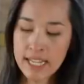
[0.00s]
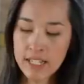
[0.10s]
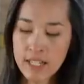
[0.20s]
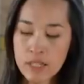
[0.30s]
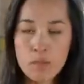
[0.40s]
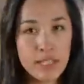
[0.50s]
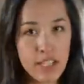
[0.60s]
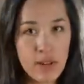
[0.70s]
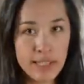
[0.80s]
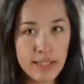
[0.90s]
conditions, but
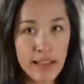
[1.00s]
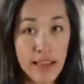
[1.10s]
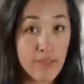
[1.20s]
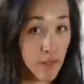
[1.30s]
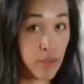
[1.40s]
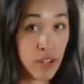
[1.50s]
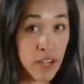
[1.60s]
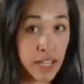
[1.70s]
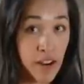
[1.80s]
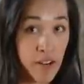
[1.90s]
they're a little heavy if you're
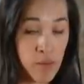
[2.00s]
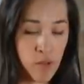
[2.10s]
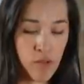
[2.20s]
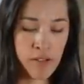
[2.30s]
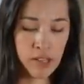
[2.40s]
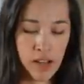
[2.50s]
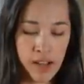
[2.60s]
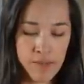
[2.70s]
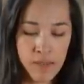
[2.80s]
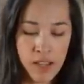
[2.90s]
going to carry them around a
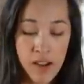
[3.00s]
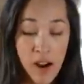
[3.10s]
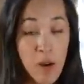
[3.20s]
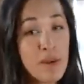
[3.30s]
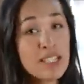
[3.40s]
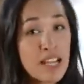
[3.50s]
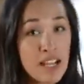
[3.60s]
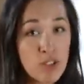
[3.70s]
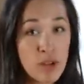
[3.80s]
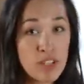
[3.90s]
lot. Our
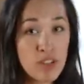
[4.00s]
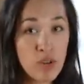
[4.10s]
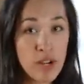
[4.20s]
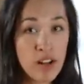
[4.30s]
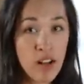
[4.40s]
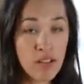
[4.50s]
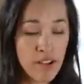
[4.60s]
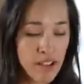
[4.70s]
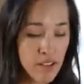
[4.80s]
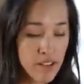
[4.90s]
mid-size ones are great
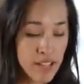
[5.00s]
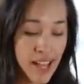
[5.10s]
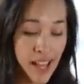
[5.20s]
all-arounders,